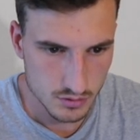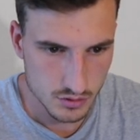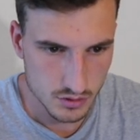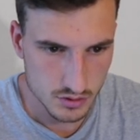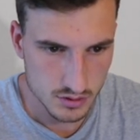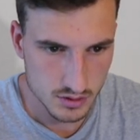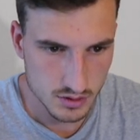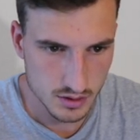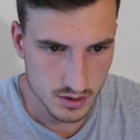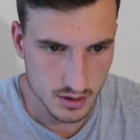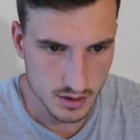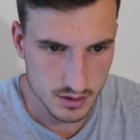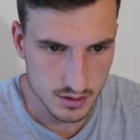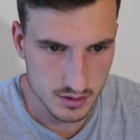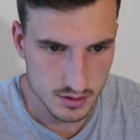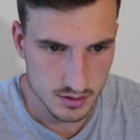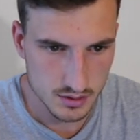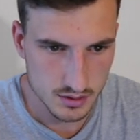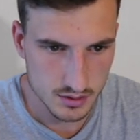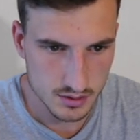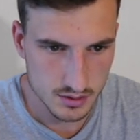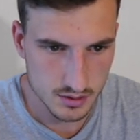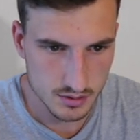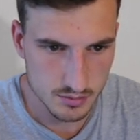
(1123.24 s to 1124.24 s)
Just in case,
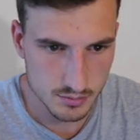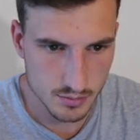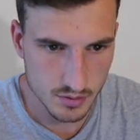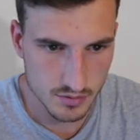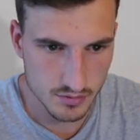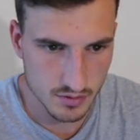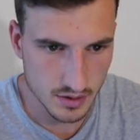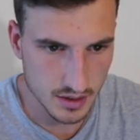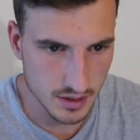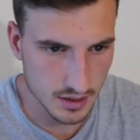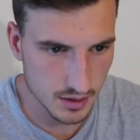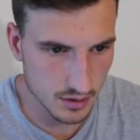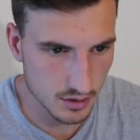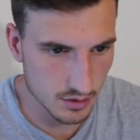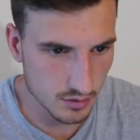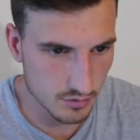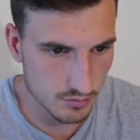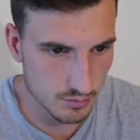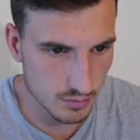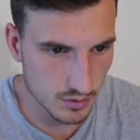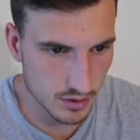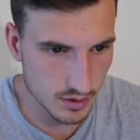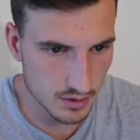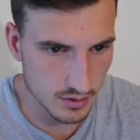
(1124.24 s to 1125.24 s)
because there's a bit of a
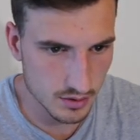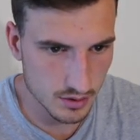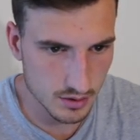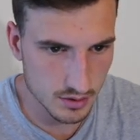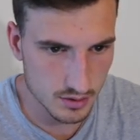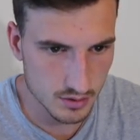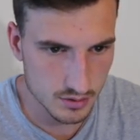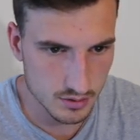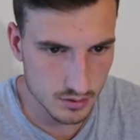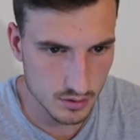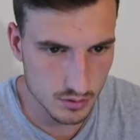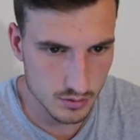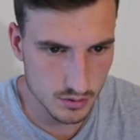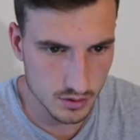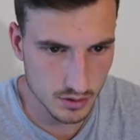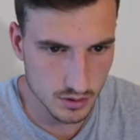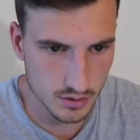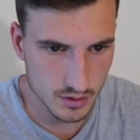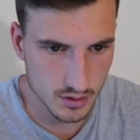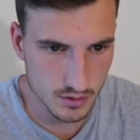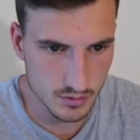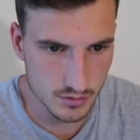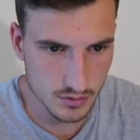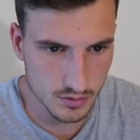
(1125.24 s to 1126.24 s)
handcuff play there. Who do I
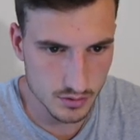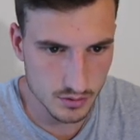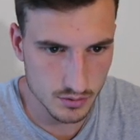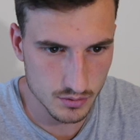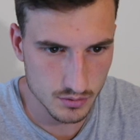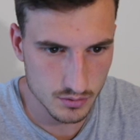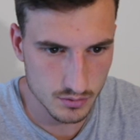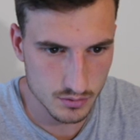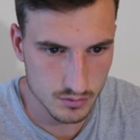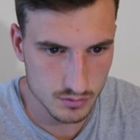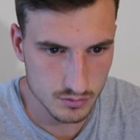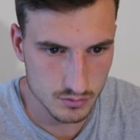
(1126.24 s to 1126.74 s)
go down to?